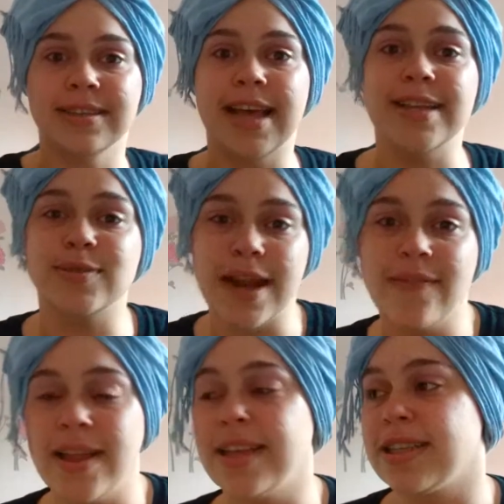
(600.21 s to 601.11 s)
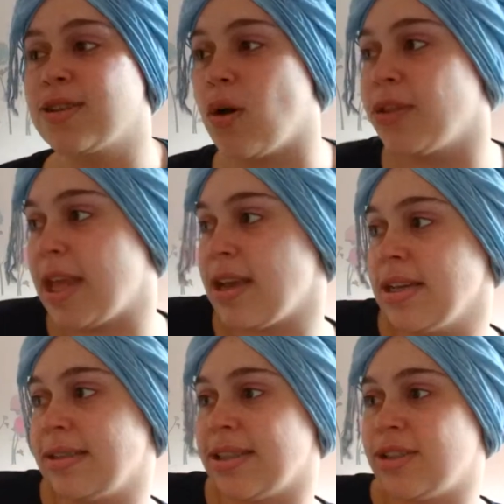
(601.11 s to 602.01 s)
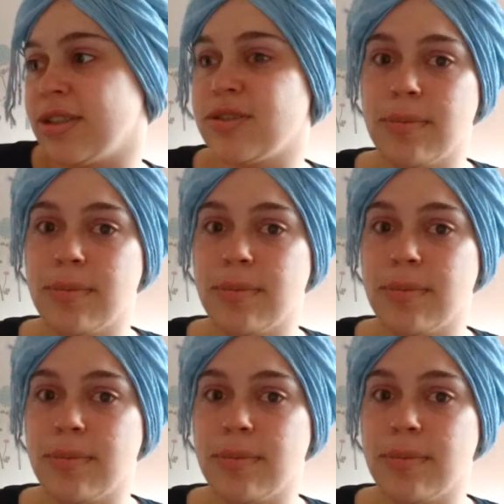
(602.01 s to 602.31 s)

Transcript: what I feel like this whole thing is. It's just a